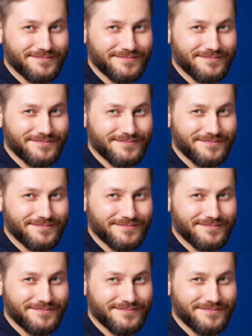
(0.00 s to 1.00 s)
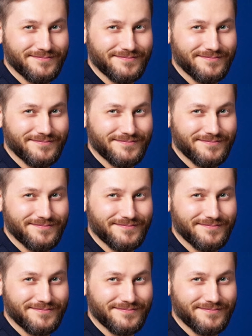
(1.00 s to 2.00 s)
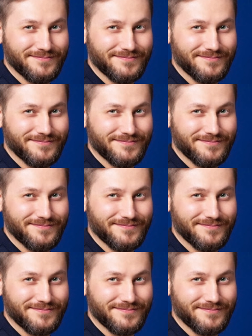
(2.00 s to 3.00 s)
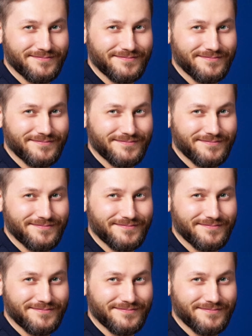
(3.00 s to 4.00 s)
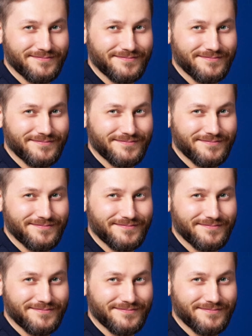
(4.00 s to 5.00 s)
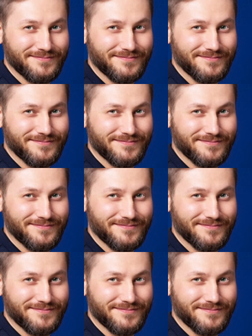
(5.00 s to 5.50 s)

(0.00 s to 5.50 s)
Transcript: (no lip movement)